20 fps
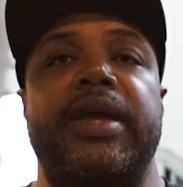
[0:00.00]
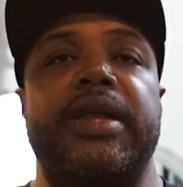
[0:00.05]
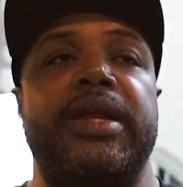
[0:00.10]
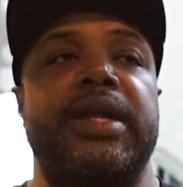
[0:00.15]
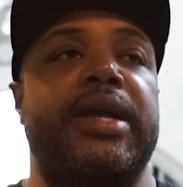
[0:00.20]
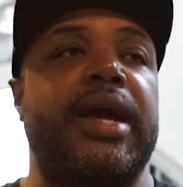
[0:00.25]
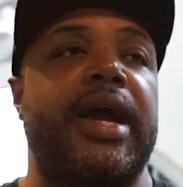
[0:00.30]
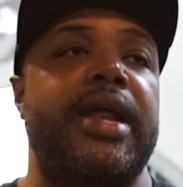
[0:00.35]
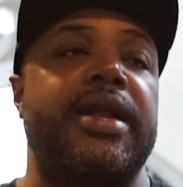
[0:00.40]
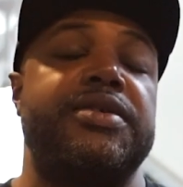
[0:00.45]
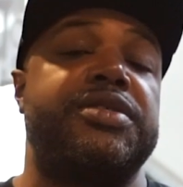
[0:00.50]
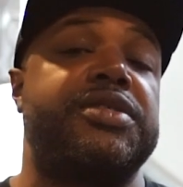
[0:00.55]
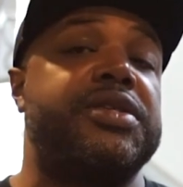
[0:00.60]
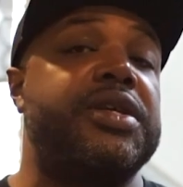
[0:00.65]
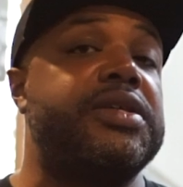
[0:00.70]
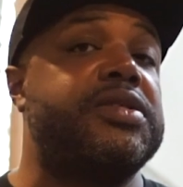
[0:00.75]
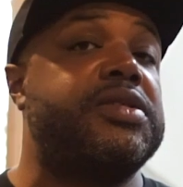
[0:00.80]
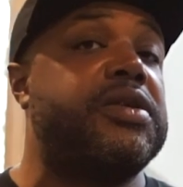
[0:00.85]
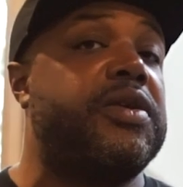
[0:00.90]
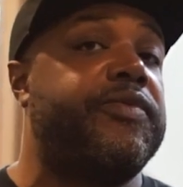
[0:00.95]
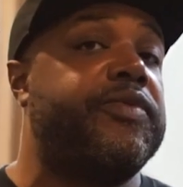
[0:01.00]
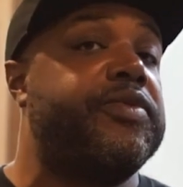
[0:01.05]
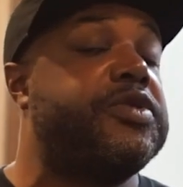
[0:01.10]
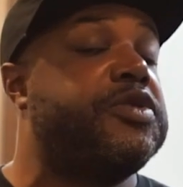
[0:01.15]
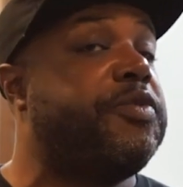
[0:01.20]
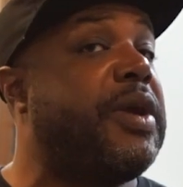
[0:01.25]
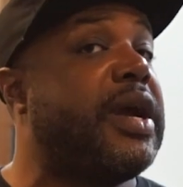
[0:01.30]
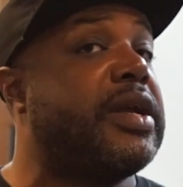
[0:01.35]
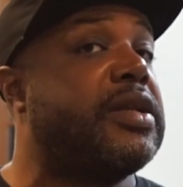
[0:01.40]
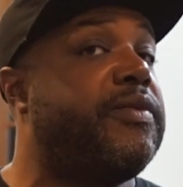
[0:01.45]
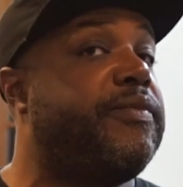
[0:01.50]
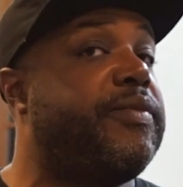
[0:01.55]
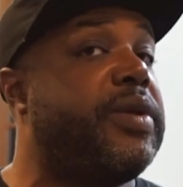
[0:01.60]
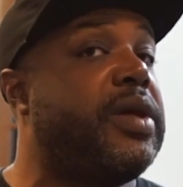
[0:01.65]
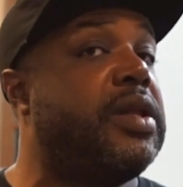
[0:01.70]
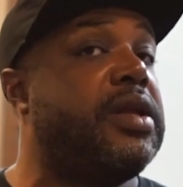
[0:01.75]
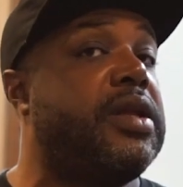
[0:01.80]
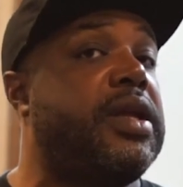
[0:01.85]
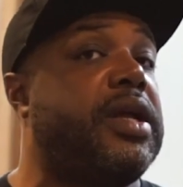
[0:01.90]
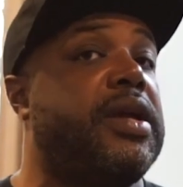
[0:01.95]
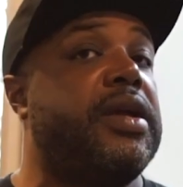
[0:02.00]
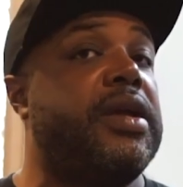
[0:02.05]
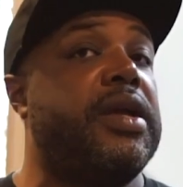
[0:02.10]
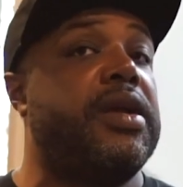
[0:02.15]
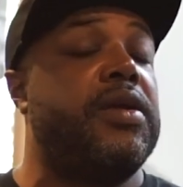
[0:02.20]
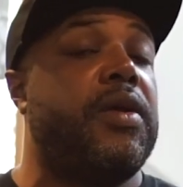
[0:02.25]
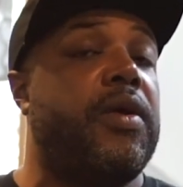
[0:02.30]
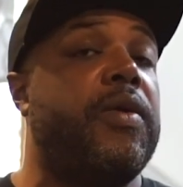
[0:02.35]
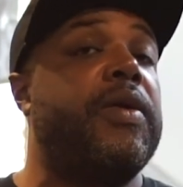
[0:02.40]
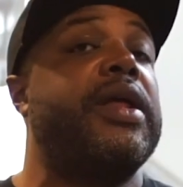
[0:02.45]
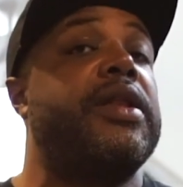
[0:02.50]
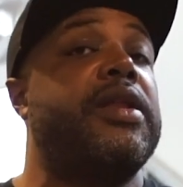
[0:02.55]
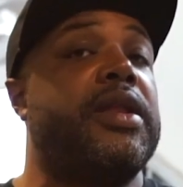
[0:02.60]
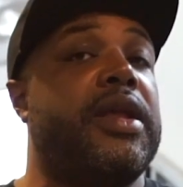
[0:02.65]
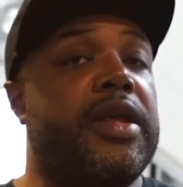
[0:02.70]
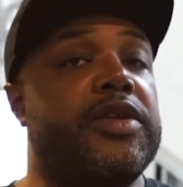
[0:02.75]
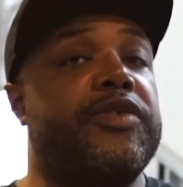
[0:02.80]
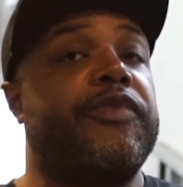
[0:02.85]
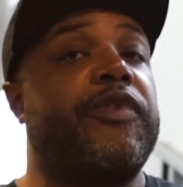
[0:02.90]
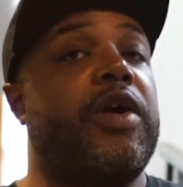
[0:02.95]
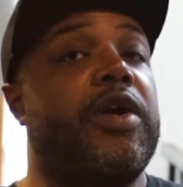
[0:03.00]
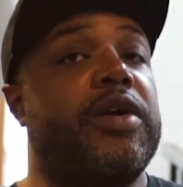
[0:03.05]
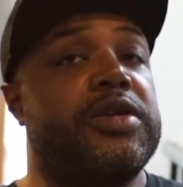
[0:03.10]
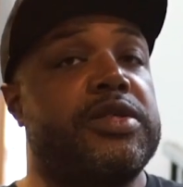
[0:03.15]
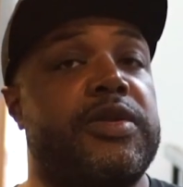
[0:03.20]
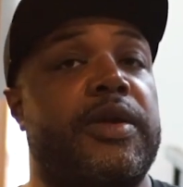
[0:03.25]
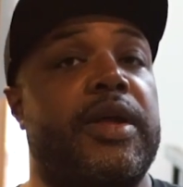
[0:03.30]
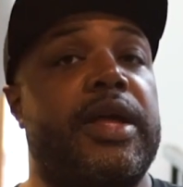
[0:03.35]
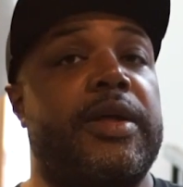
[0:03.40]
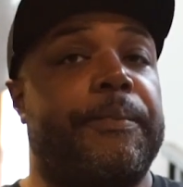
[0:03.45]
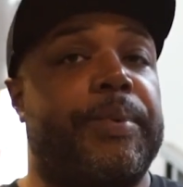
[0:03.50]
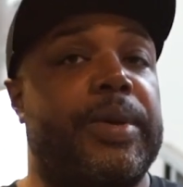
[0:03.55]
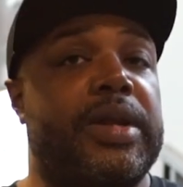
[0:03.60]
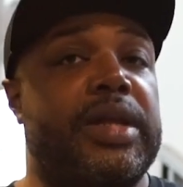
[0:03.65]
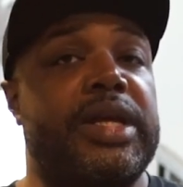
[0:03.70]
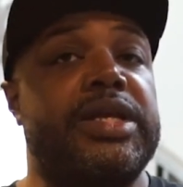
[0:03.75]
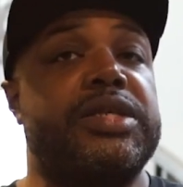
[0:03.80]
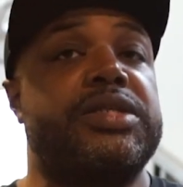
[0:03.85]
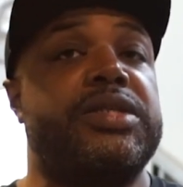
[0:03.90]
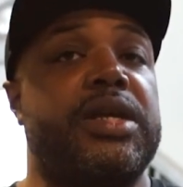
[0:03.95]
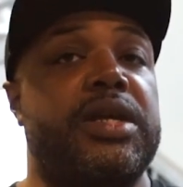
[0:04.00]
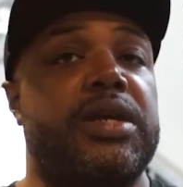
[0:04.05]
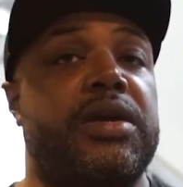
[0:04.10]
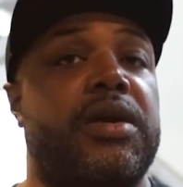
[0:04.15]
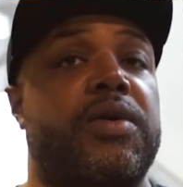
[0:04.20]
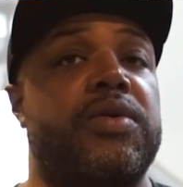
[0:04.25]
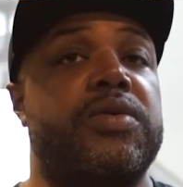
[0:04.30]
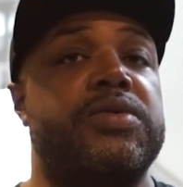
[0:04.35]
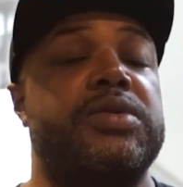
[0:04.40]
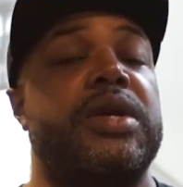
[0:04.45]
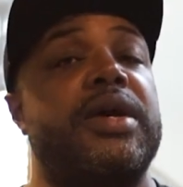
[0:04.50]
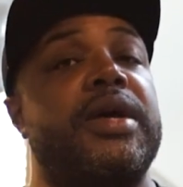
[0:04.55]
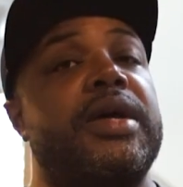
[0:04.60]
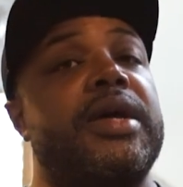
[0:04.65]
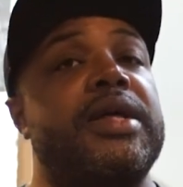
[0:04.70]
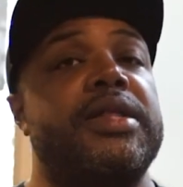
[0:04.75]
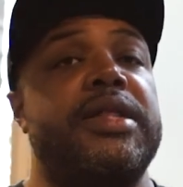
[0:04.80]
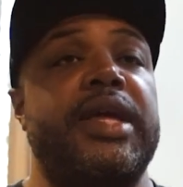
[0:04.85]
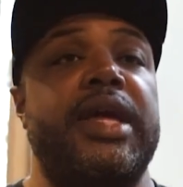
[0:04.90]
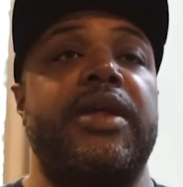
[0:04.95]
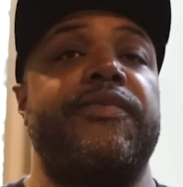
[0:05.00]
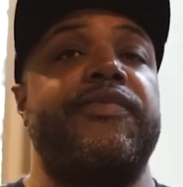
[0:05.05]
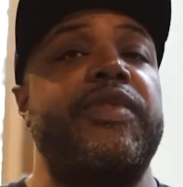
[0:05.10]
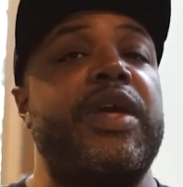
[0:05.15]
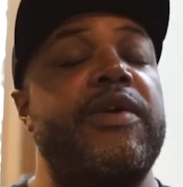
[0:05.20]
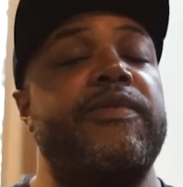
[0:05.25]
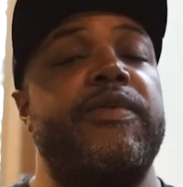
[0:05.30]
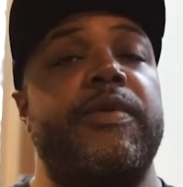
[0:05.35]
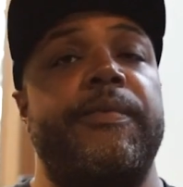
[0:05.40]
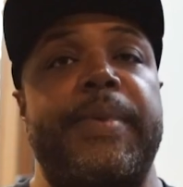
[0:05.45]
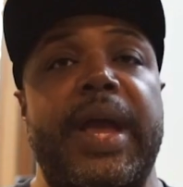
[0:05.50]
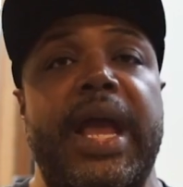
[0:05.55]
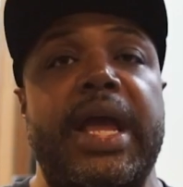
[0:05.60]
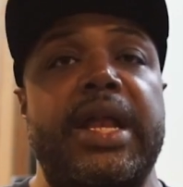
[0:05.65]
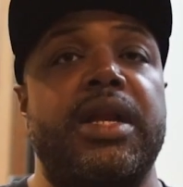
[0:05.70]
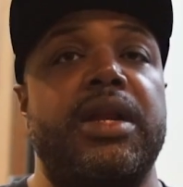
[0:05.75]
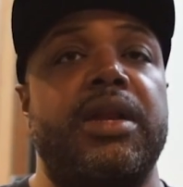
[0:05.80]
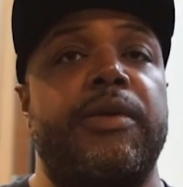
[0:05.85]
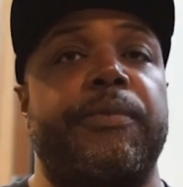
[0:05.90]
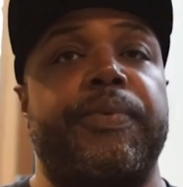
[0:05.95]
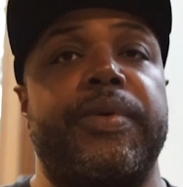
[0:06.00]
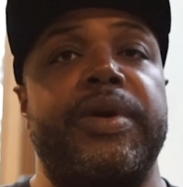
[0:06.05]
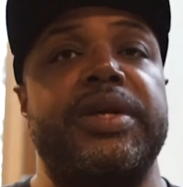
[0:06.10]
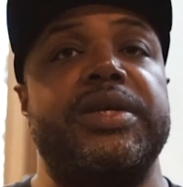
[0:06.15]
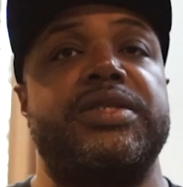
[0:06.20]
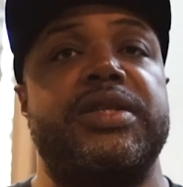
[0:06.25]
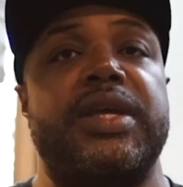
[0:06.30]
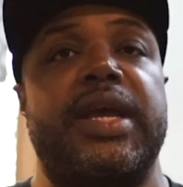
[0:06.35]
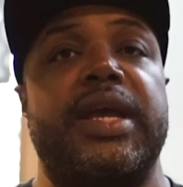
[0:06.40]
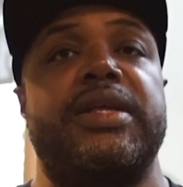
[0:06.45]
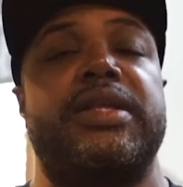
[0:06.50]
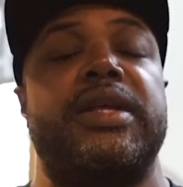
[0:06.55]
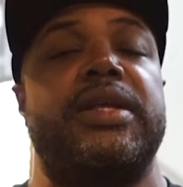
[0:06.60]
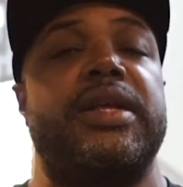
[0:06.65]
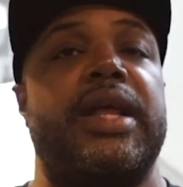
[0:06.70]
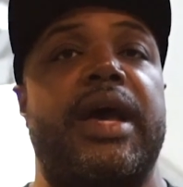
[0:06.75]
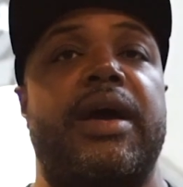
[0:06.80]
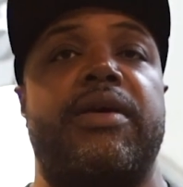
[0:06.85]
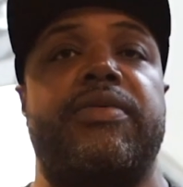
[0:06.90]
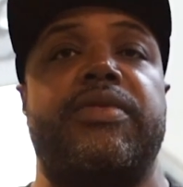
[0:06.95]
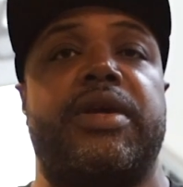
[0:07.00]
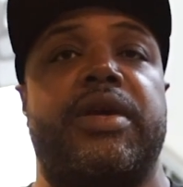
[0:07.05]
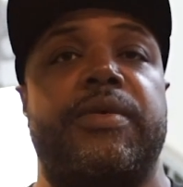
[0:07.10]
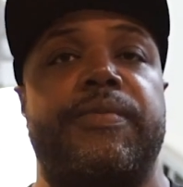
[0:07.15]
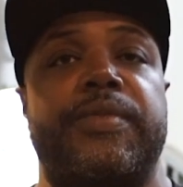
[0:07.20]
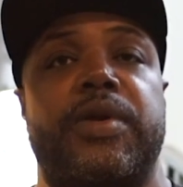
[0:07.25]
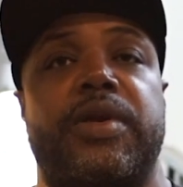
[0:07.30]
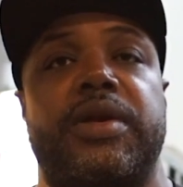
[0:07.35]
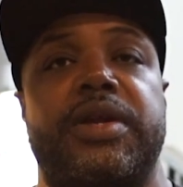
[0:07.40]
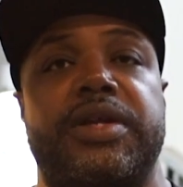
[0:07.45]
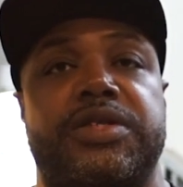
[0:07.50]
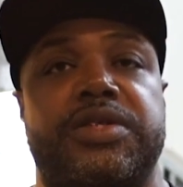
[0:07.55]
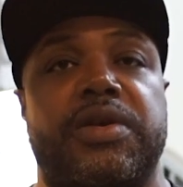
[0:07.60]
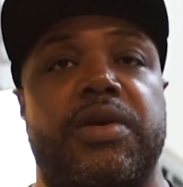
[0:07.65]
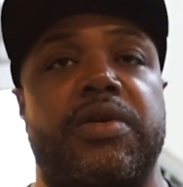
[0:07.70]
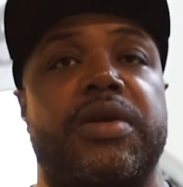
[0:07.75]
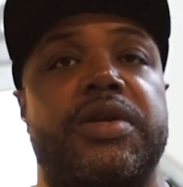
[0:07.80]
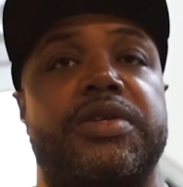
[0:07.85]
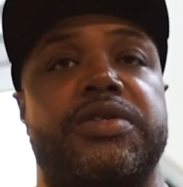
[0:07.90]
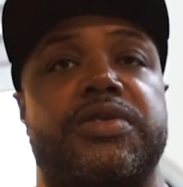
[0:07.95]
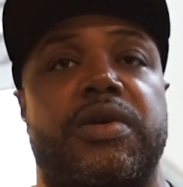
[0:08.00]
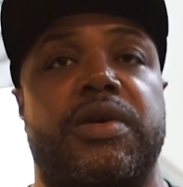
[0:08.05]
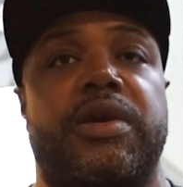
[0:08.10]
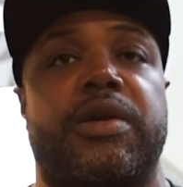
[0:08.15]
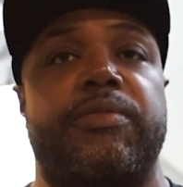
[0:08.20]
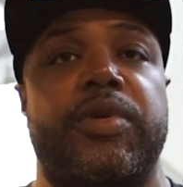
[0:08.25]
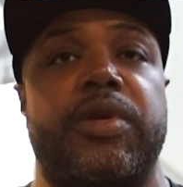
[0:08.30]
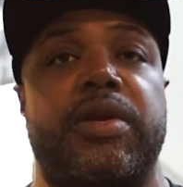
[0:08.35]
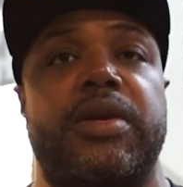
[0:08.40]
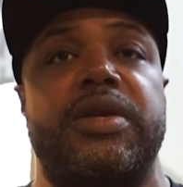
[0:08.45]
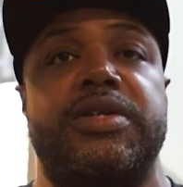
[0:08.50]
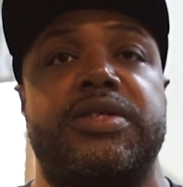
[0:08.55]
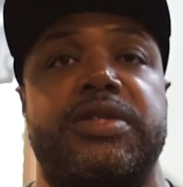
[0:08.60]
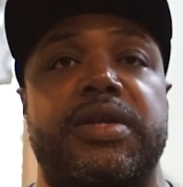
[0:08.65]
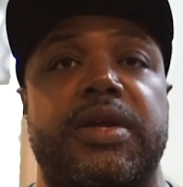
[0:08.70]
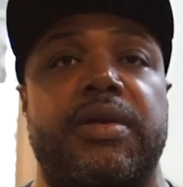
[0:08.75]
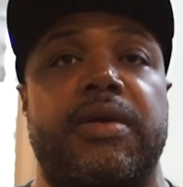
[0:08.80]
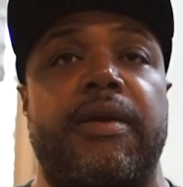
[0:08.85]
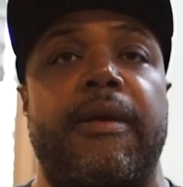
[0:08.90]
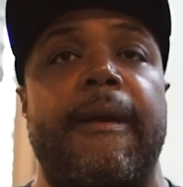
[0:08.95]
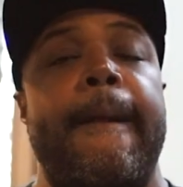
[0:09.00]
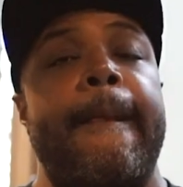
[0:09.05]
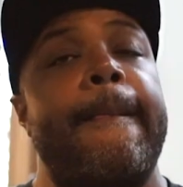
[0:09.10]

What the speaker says: any kind of sense of respectability, you know, in as far as in policing goes, that if they've abandoned a precinct and now the community's turned into a community center.